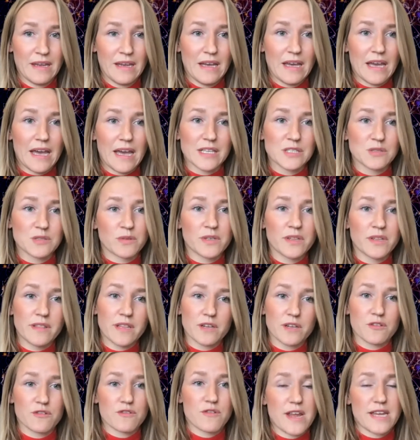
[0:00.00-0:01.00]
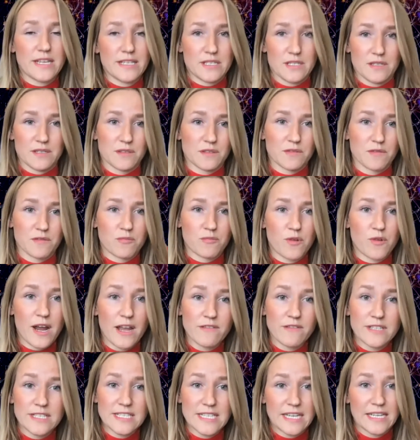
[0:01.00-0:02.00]
As one of the creators of
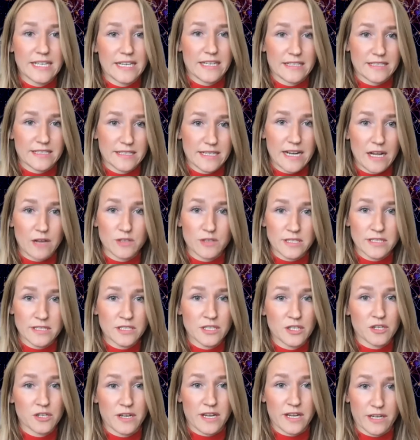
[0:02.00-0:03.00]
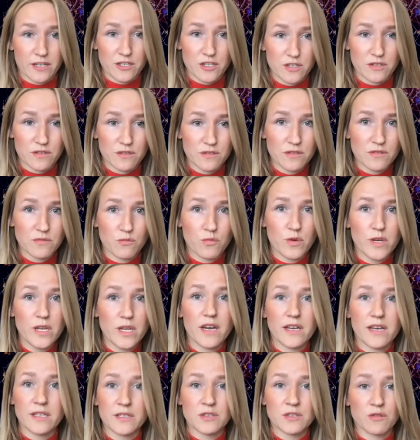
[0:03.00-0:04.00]
private dedicated cloud interconnections, we
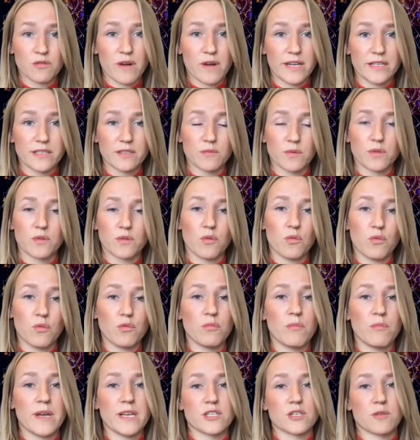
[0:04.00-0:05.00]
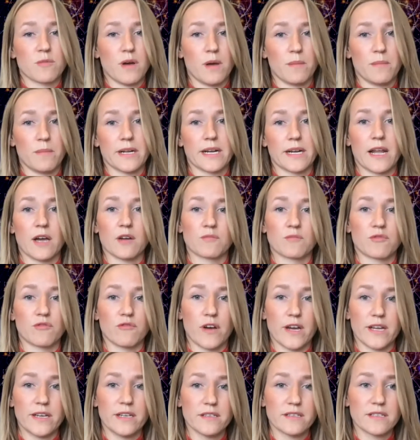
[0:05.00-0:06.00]
are integrated with all major public cloud
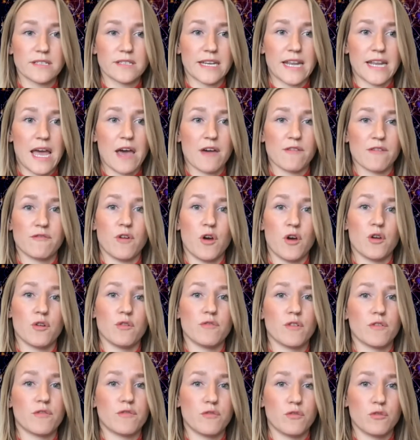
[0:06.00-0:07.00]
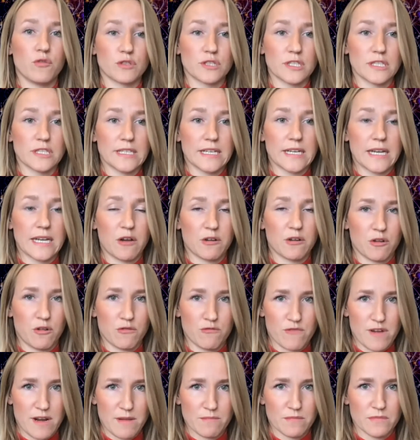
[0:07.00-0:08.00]
providers and have over 40 cloud
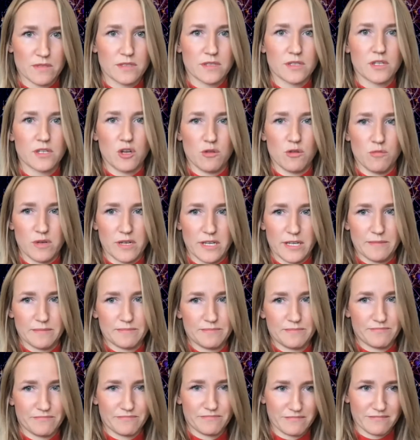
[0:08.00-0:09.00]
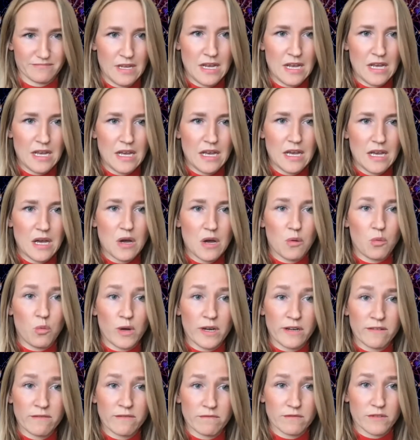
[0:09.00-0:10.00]
on-ramps globally.
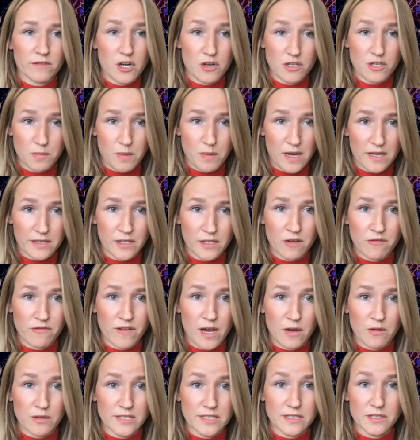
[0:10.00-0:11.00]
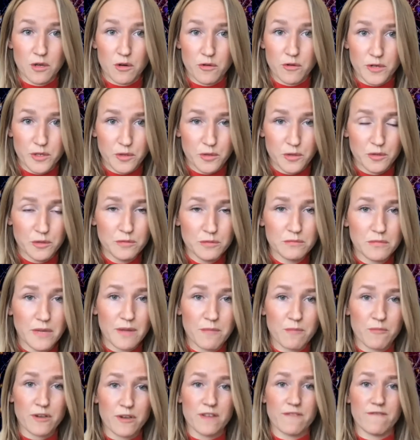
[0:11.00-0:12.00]
One close partner of ours is Oracle,
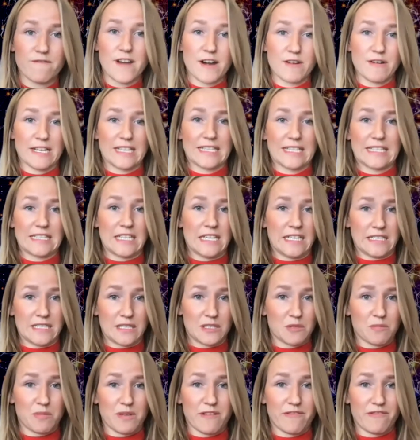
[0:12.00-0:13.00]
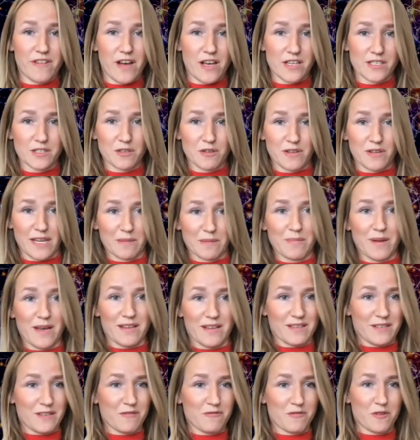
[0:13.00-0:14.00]
and we are very excited to be a Fast Connect
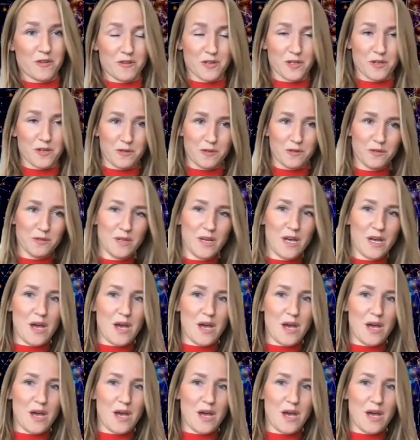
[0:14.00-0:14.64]
partner of Oracle.